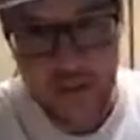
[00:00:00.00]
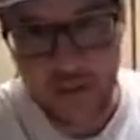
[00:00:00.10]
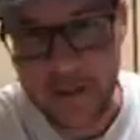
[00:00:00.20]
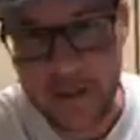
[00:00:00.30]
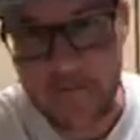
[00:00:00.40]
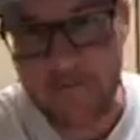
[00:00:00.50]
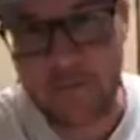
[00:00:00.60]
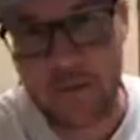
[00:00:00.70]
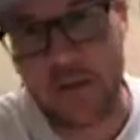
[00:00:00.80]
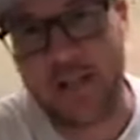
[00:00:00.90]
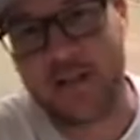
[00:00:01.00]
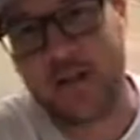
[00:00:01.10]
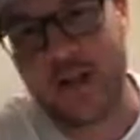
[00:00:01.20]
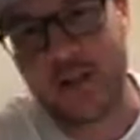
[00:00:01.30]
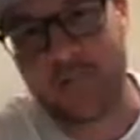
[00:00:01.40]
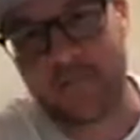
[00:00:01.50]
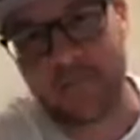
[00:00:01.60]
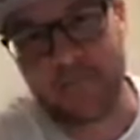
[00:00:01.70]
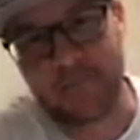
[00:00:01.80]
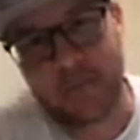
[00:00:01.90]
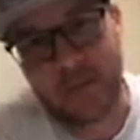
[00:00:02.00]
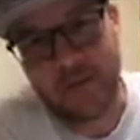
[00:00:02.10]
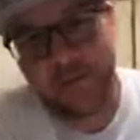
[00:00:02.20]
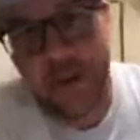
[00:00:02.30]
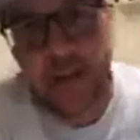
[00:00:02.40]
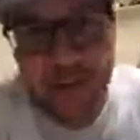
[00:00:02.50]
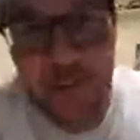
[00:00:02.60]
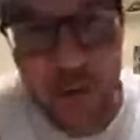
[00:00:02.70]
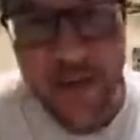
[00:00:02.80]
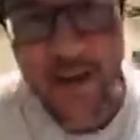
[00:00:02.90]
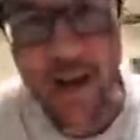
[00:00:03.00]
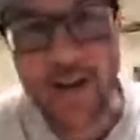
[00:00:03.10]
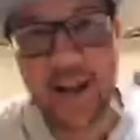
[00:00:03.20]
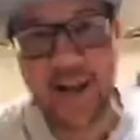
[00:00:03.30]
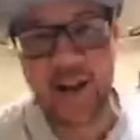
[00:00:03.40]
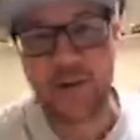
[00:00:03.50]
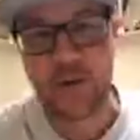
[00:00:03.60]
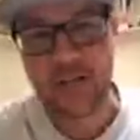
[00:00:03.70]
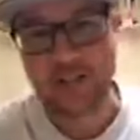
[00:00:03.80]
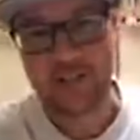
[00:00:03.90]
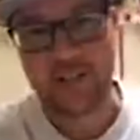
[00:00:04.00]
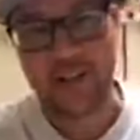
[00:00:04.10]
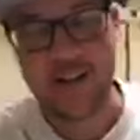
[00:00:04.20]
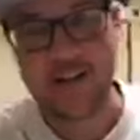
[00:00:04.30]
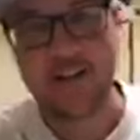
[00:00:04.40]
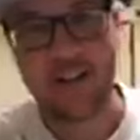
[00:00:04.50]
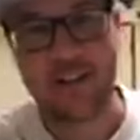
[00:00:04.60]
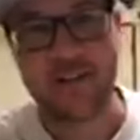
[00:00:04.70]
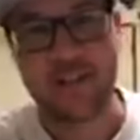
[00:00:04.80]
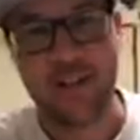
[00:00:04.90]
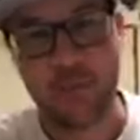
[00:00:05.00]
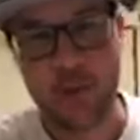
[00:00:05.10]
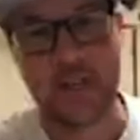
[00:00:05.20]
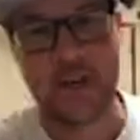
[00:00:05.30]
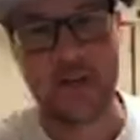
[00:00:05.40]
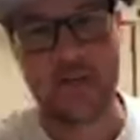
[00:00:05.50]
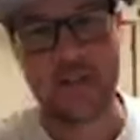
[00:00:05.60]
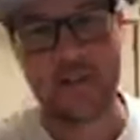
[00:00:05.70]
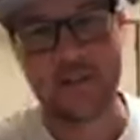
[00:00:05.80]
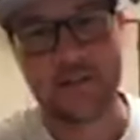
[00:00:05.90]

Okay, so let's start. It went under 100. Can I start? It was 100.